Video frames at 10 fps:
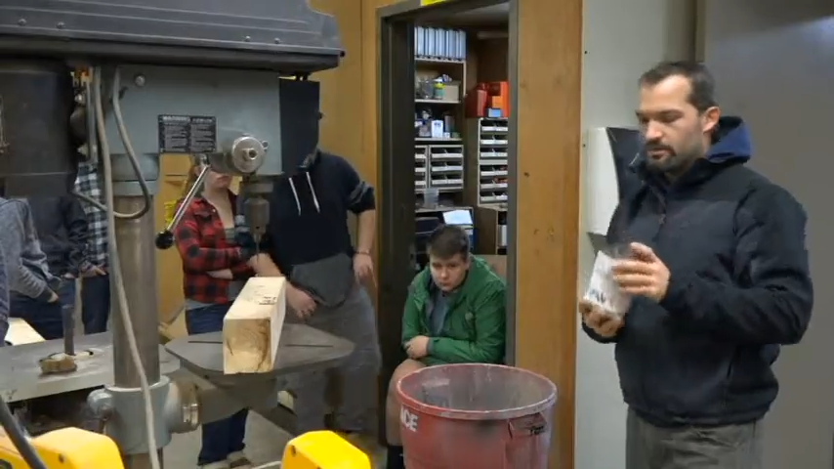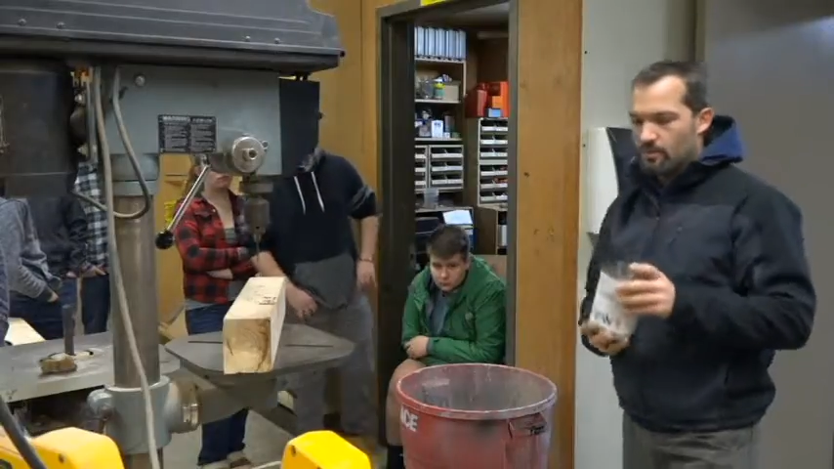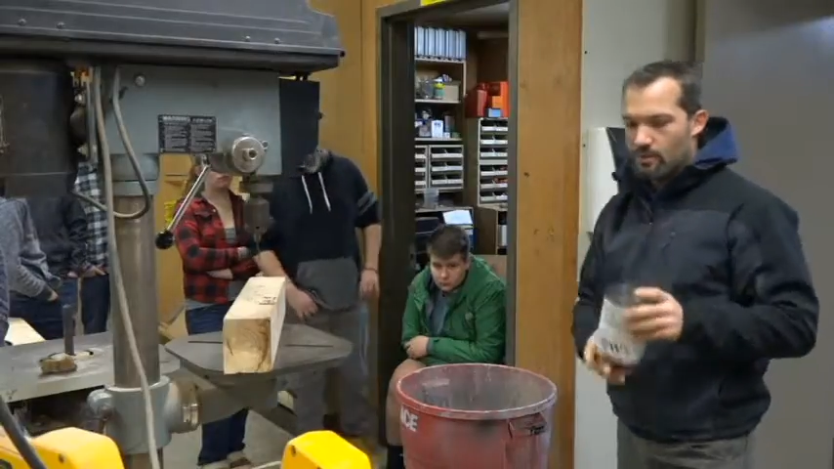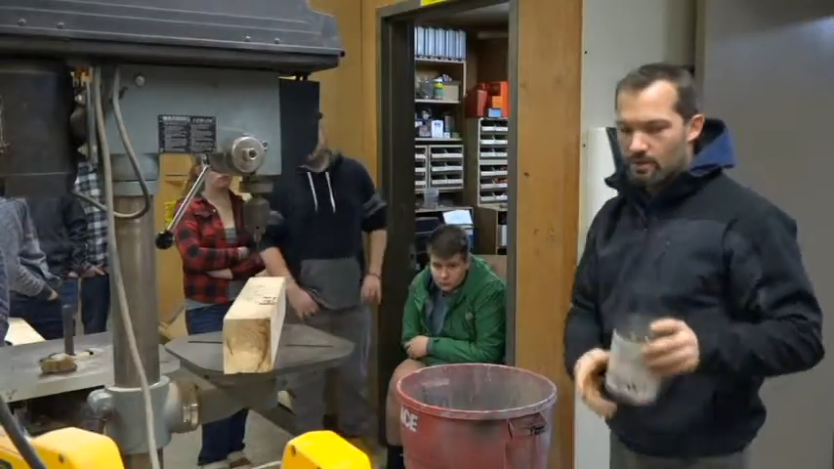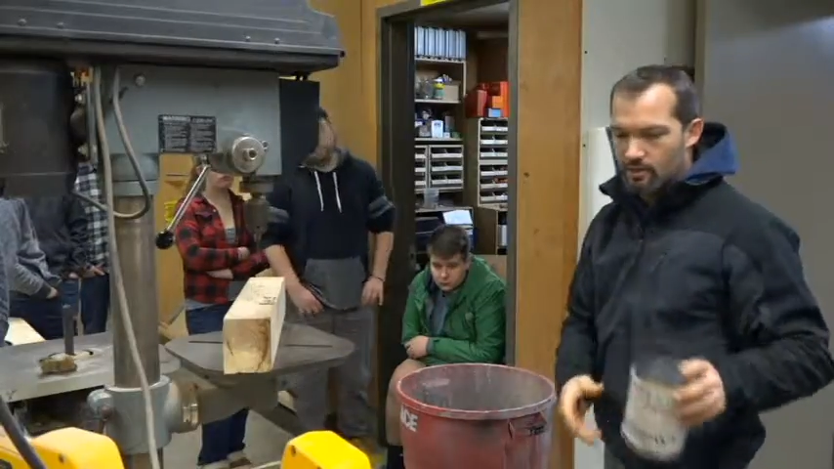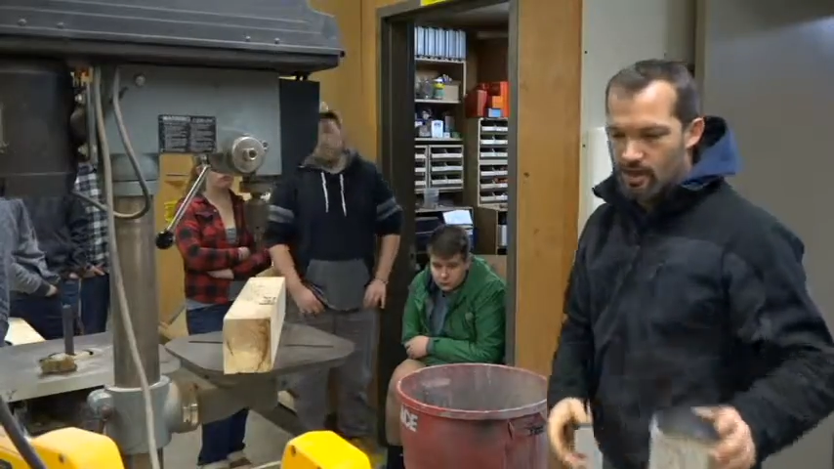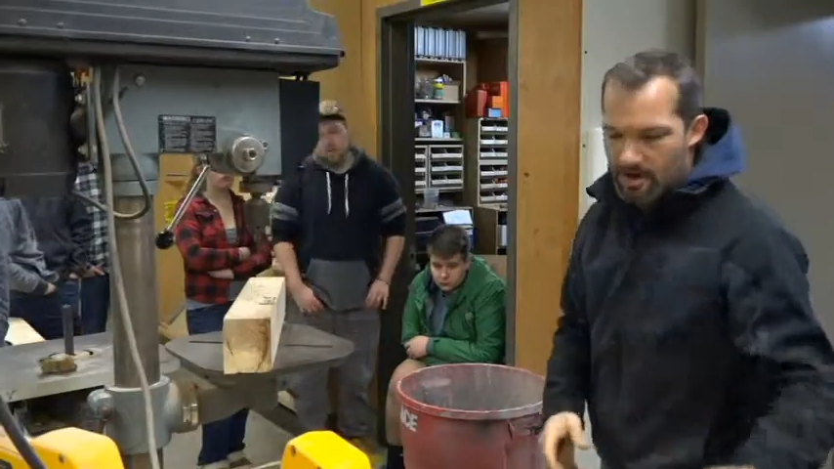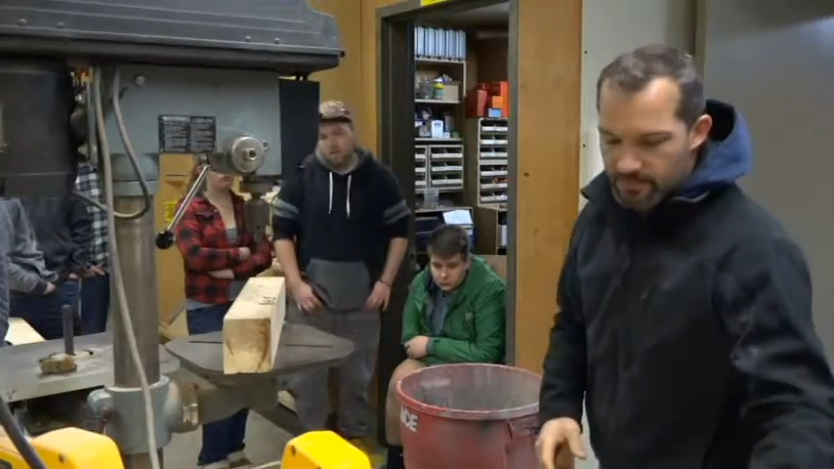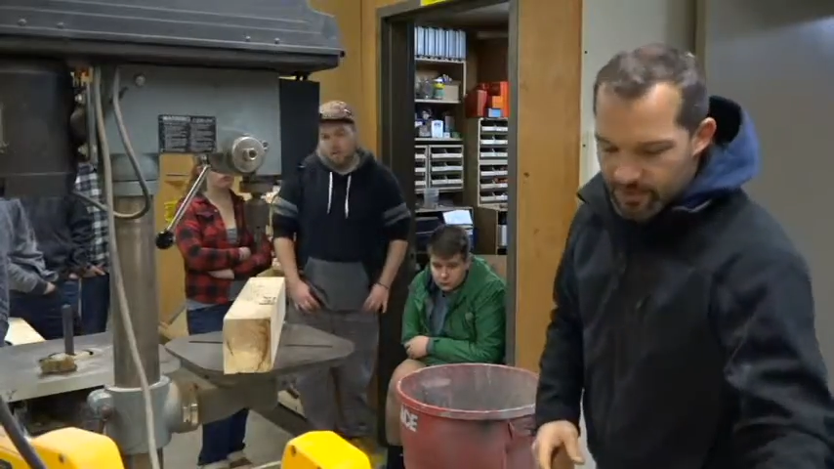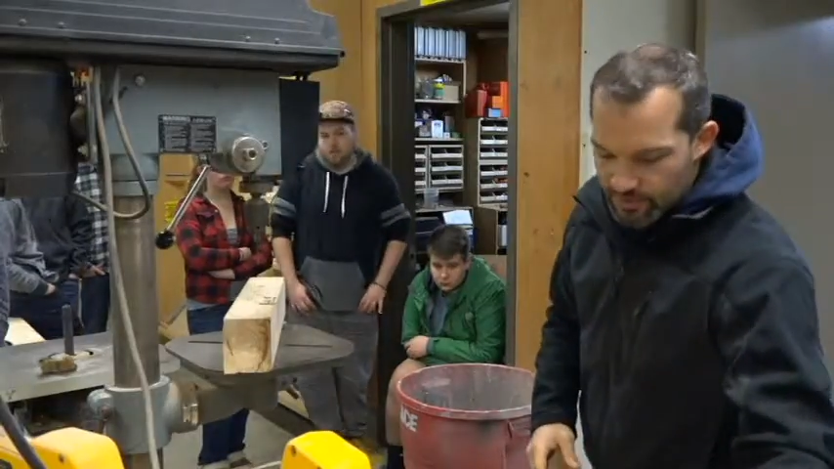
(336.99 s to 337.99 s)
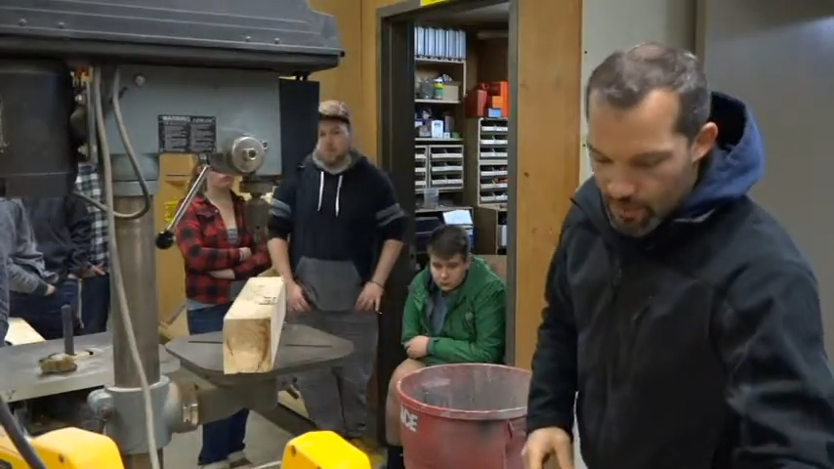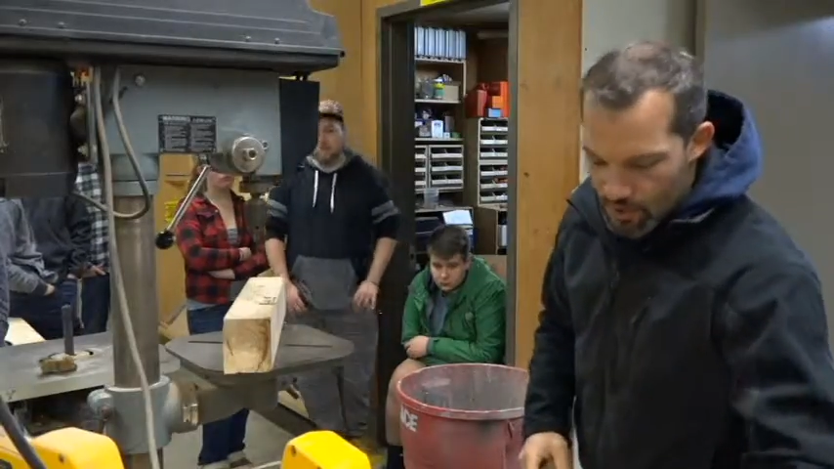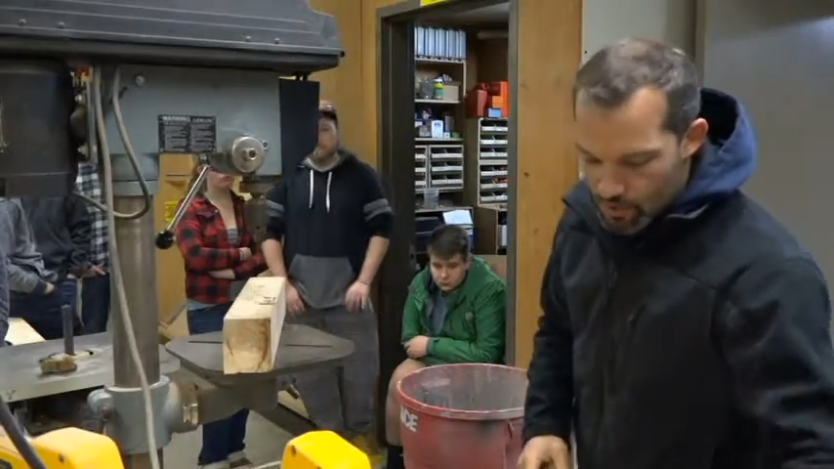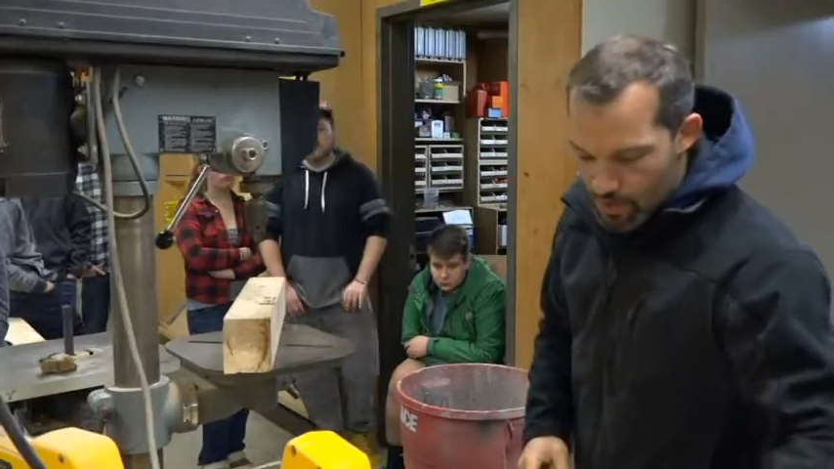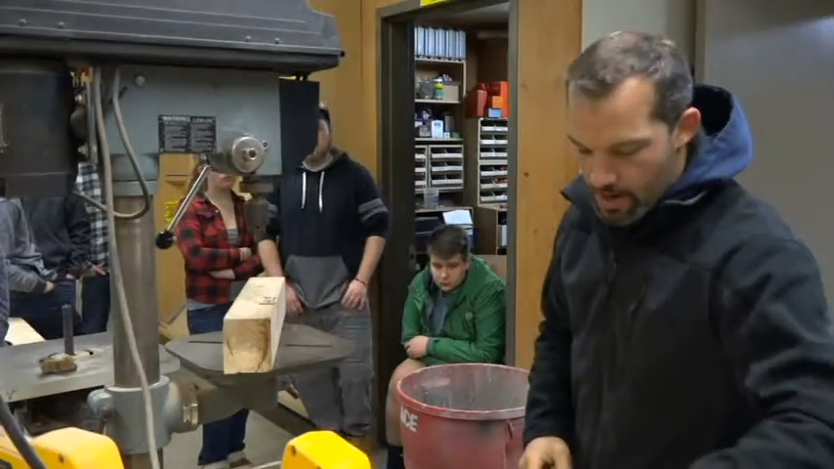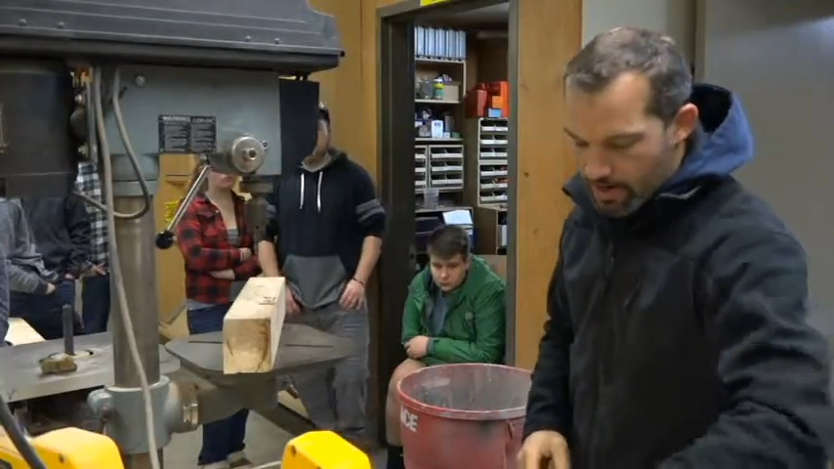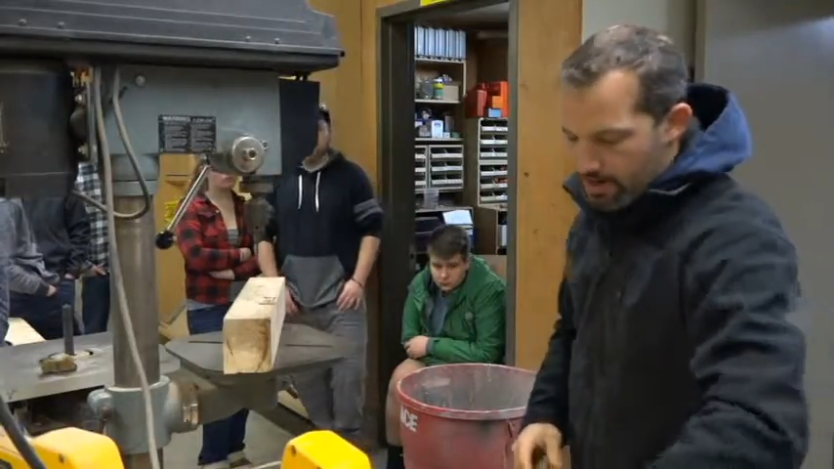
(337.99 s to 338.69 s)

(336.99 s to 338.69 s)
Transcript: So we're going to grab the small one